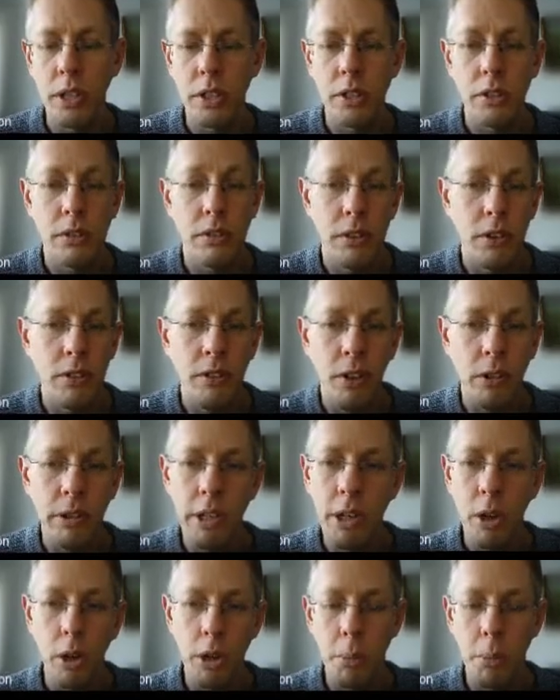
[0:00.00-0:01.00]
you've only got your
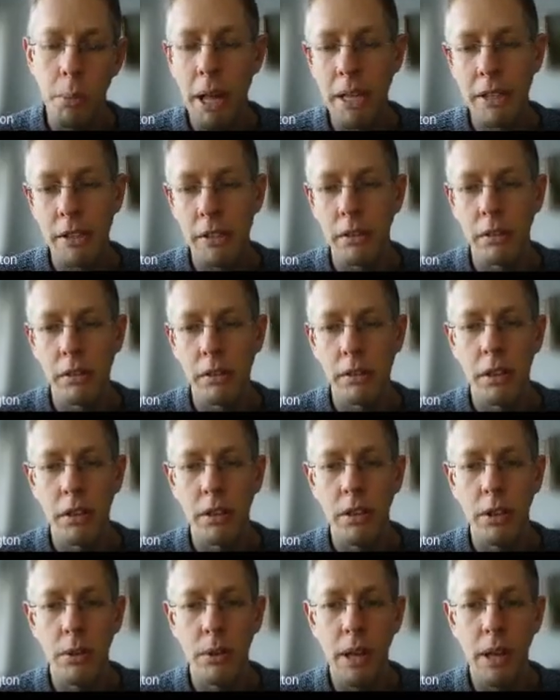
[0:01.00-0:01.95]
pencil, so you'd end